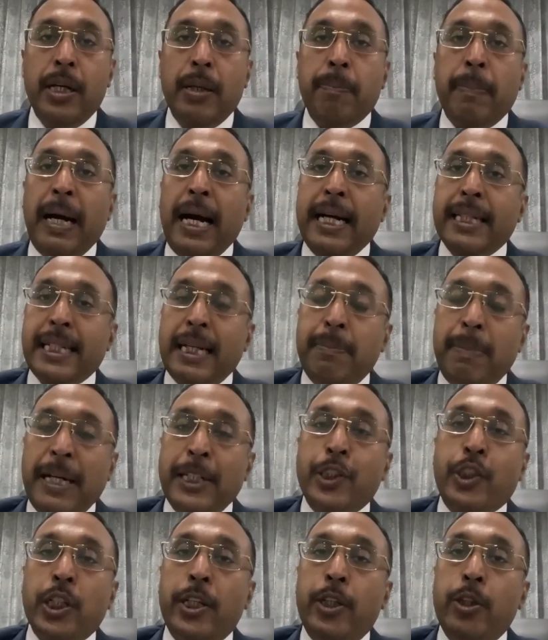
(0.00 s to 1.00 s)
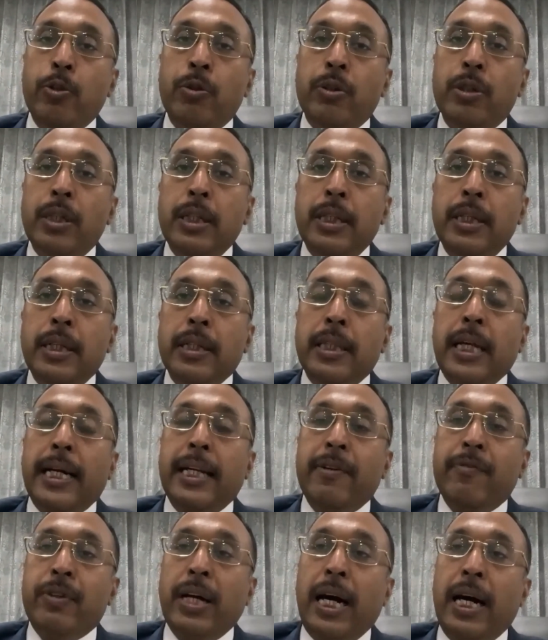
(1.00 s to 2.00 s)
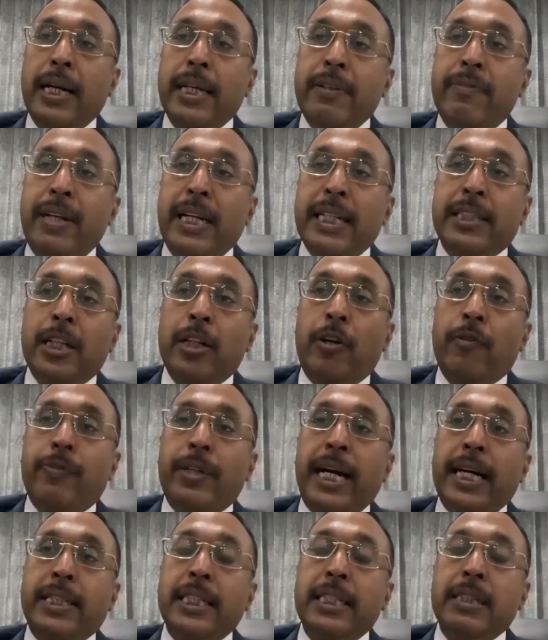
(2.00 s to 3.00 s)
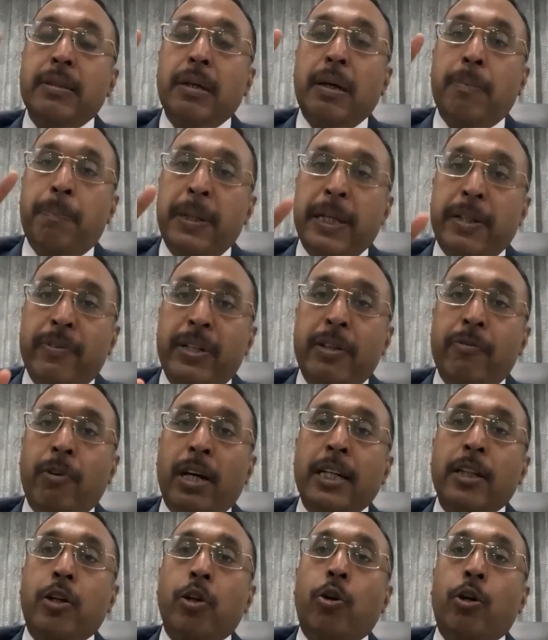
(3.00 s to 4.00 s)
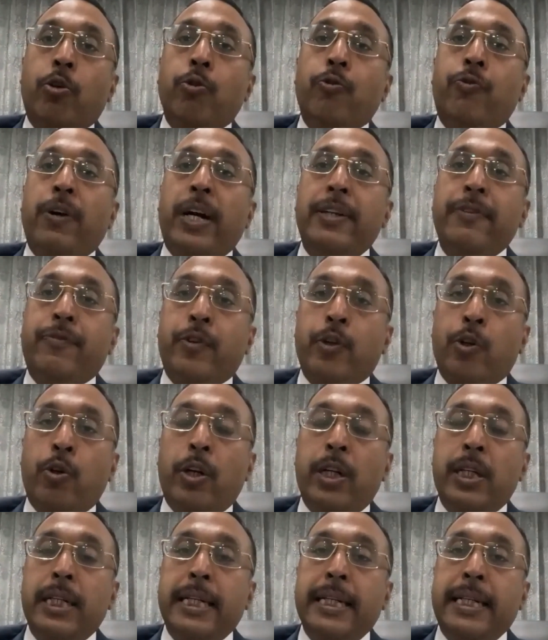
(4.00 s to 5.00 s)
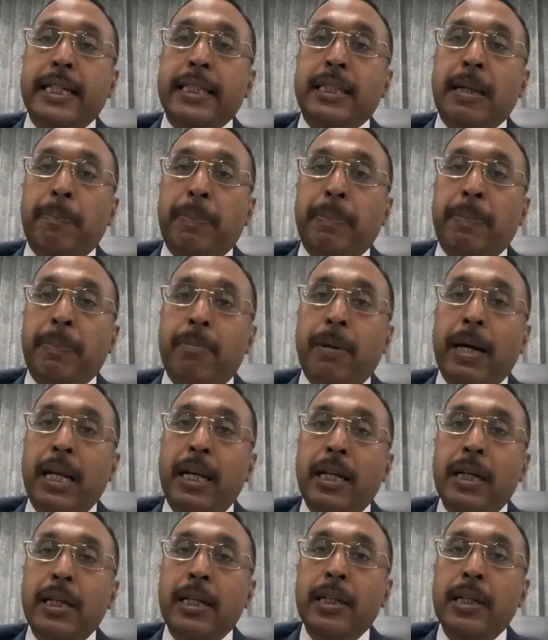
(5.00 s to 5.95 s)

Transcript: But as I mentioned you, that if the evasion of tax is between 1 crore to 5 crore, it is a bailable.